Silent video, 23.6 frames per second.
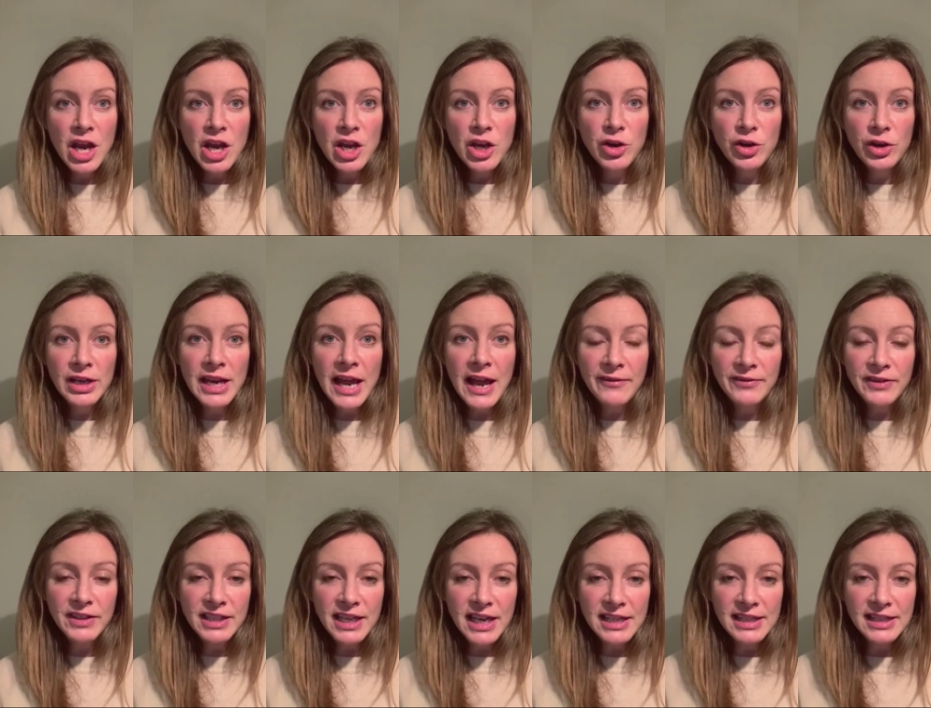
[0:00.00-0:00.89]
you can have the
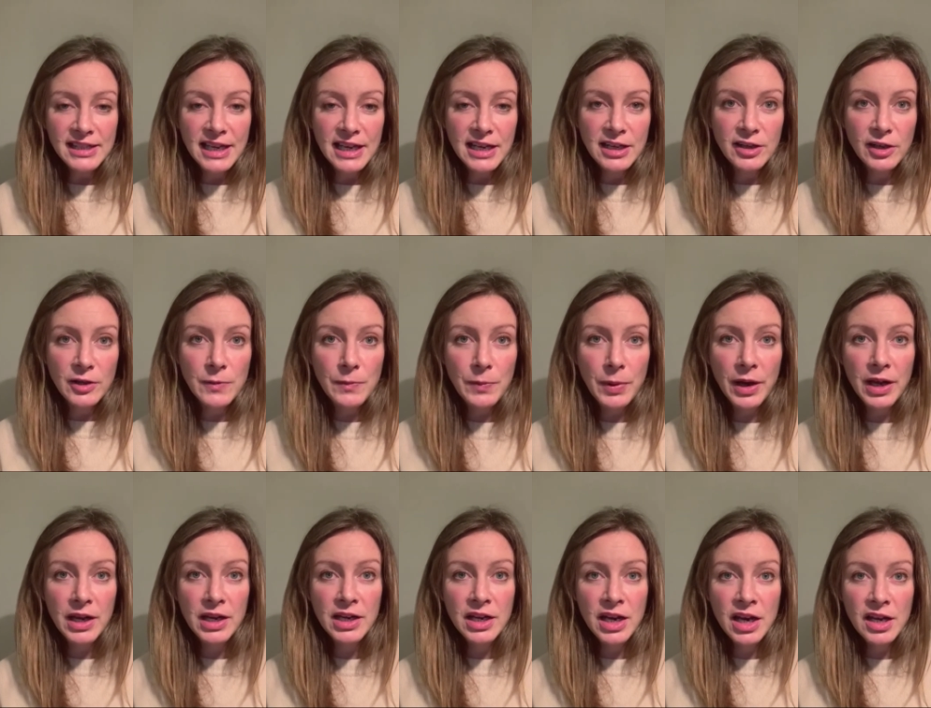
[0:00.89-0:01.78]
test taken by
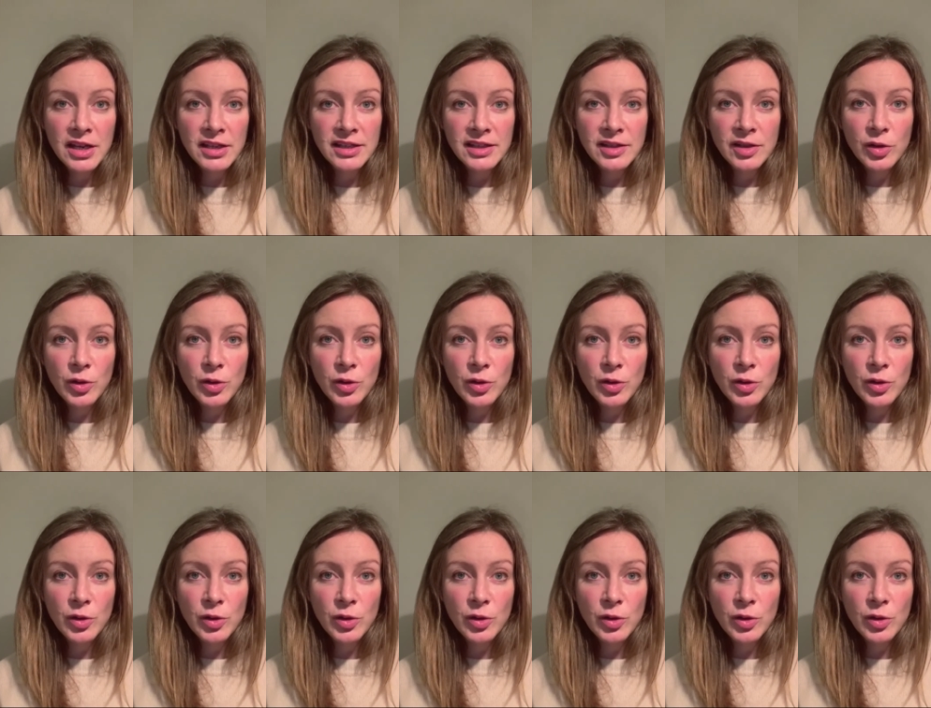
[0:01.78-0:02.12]
a nurse